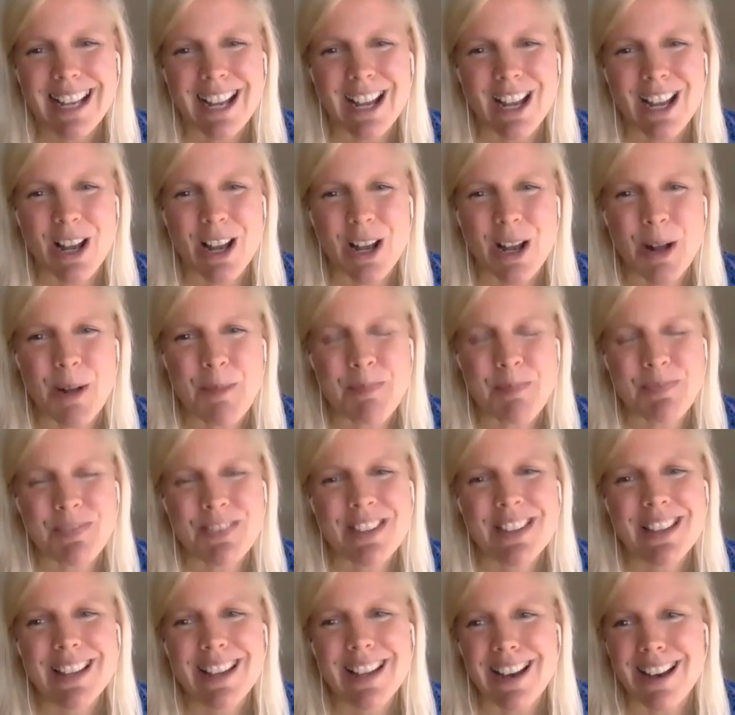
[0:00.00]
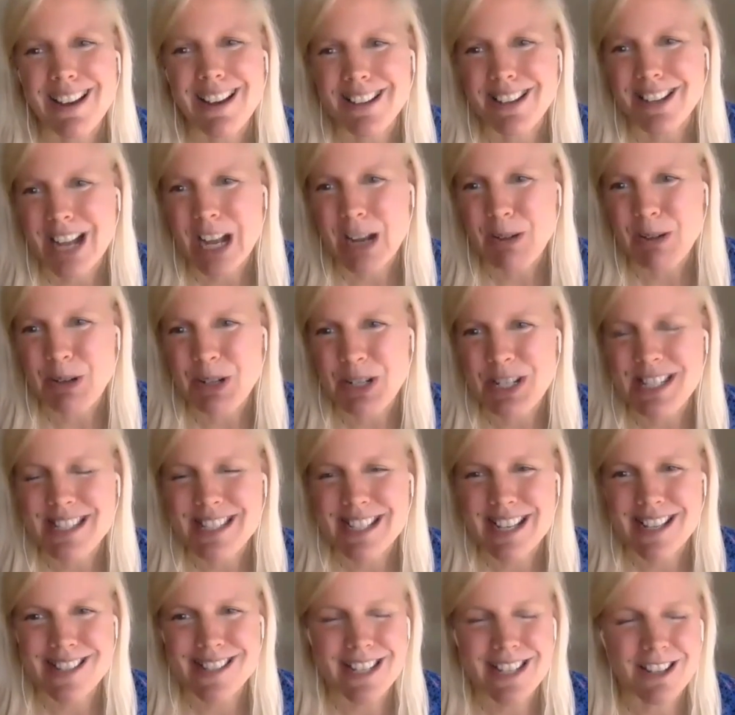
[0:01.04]
Ann and I were
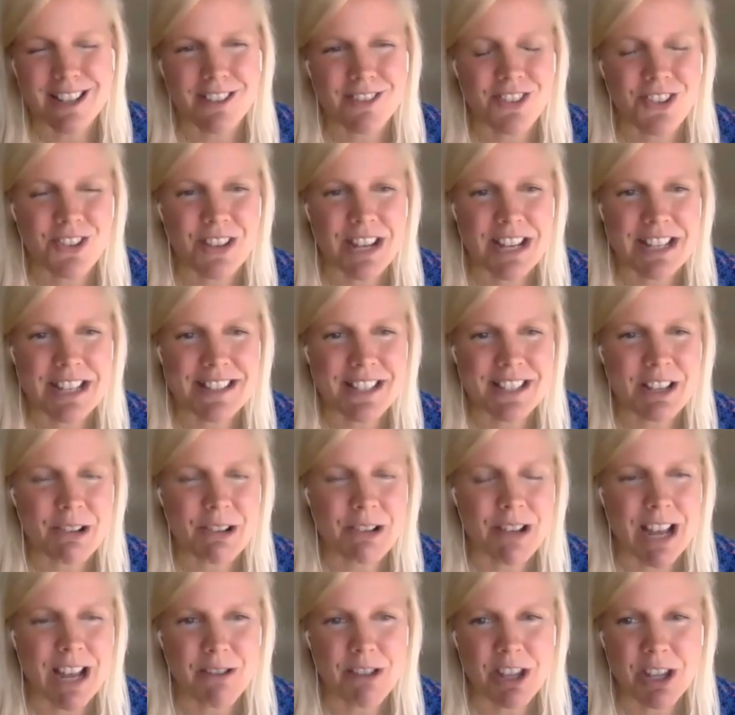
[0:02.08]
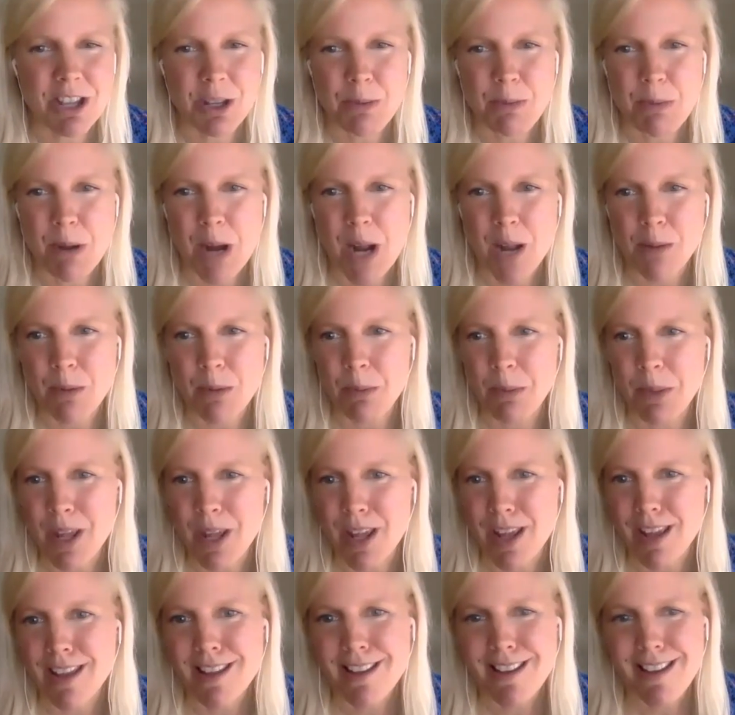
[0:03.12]
discussing a few days ago how we could
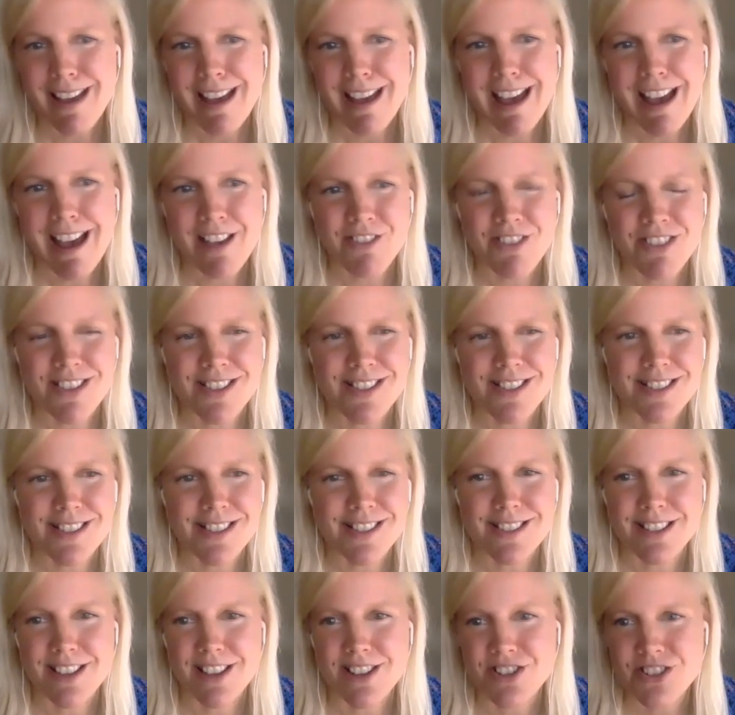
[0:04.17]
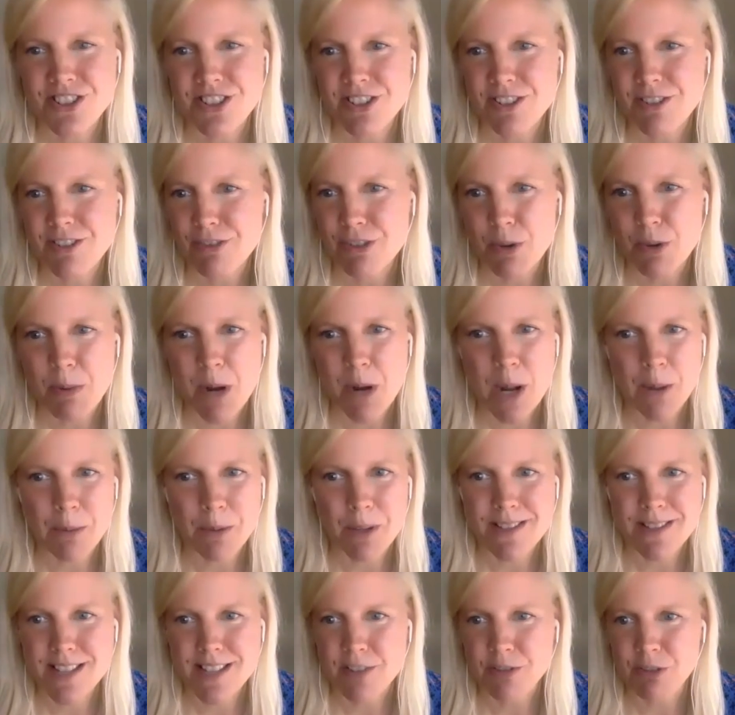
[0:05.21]
probably have this discussion for
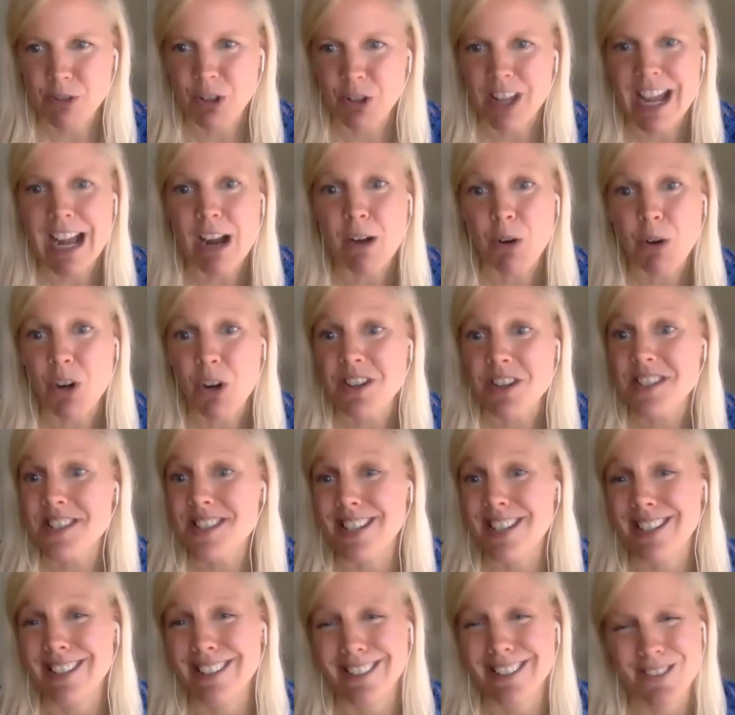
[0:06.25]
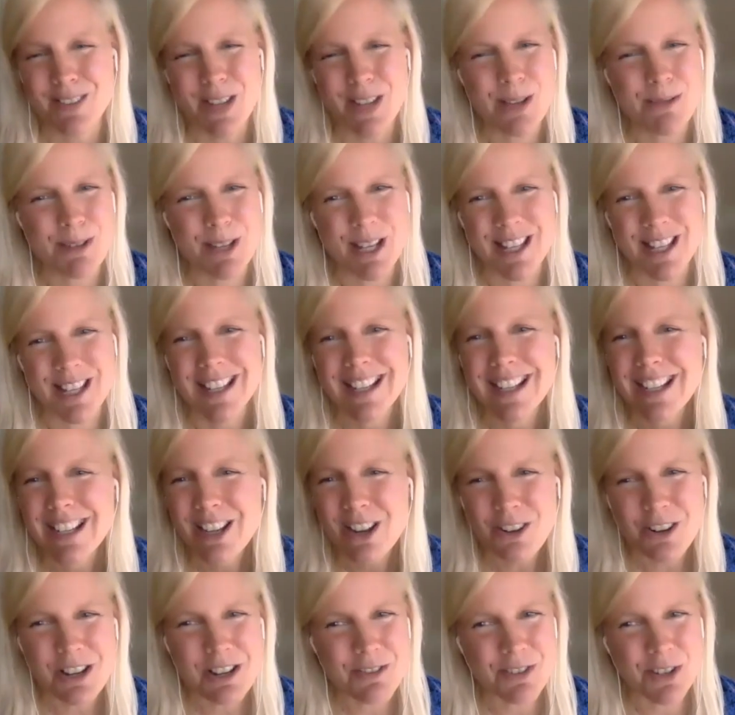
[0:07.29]
probably several hours, maybe,
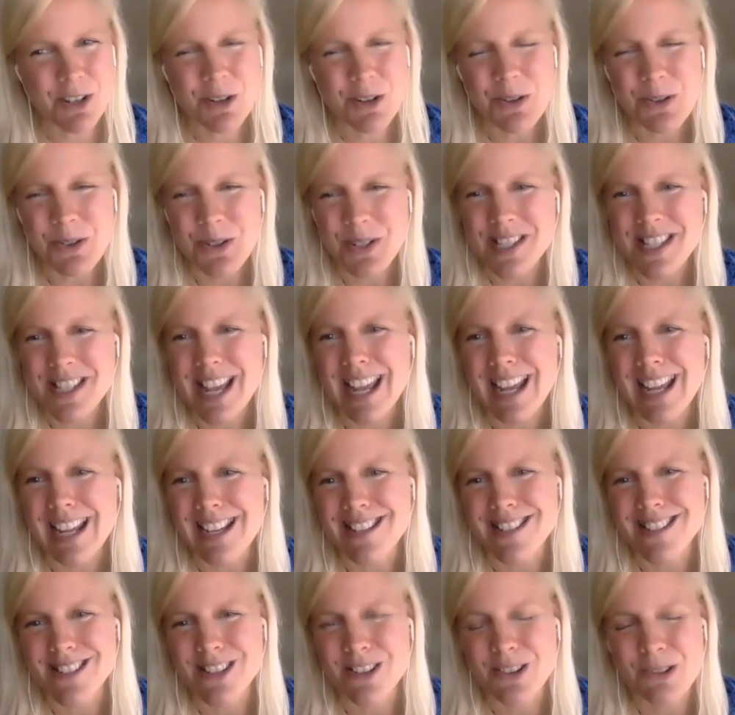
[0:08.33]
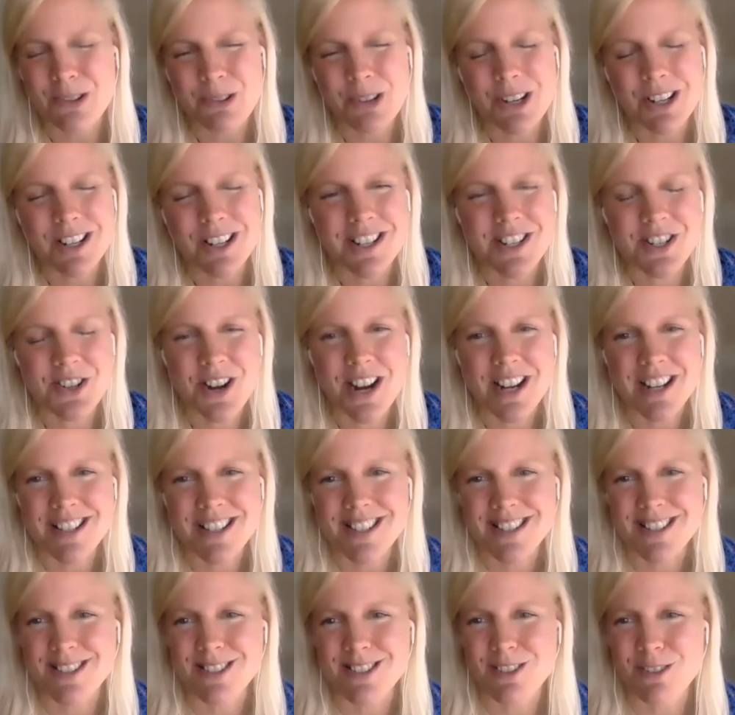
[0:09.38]
or even a whole day. So we're going to try to
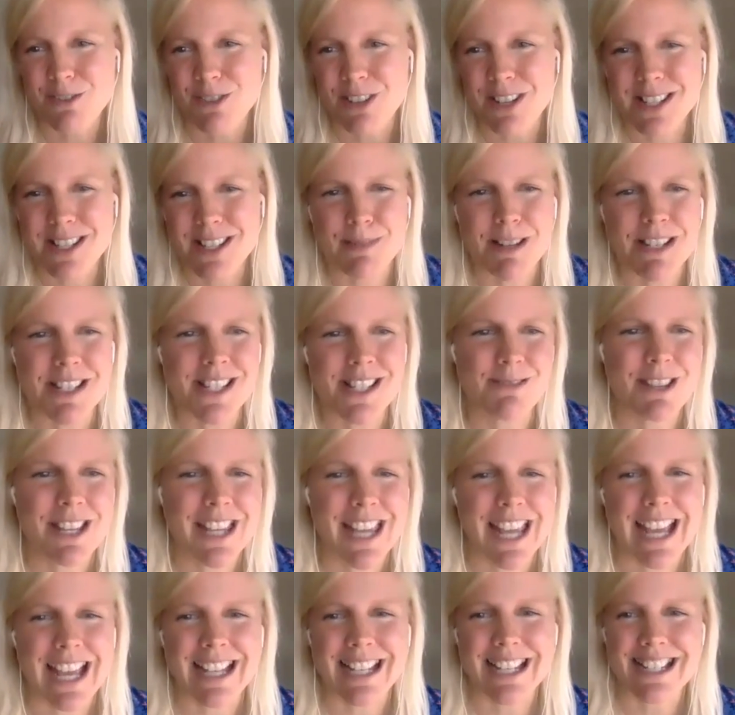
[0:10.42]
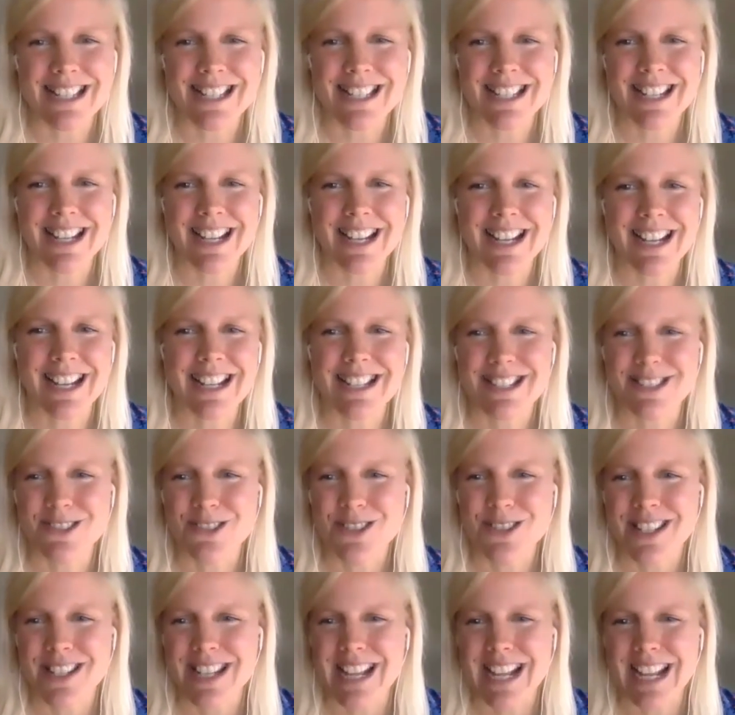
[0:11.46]
fit as much as we can into
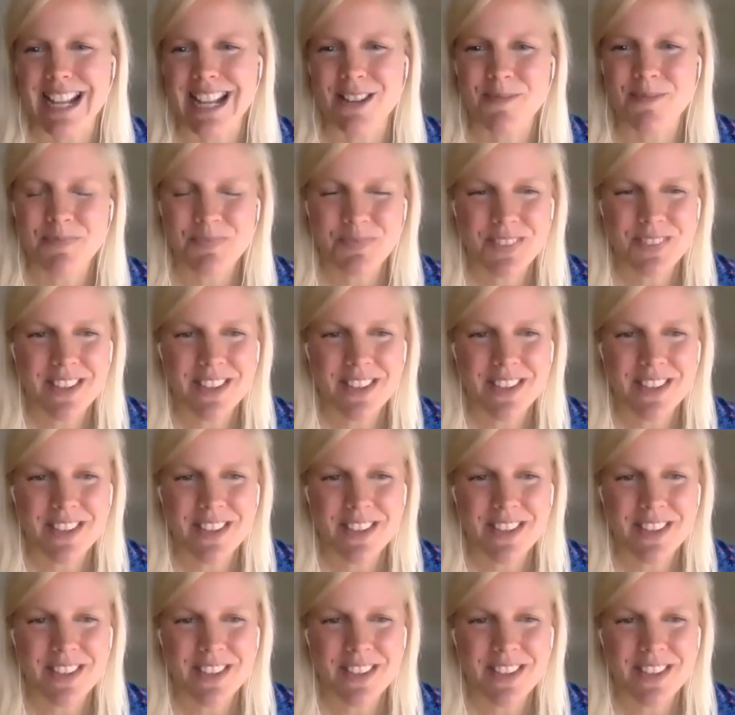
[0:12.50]
today.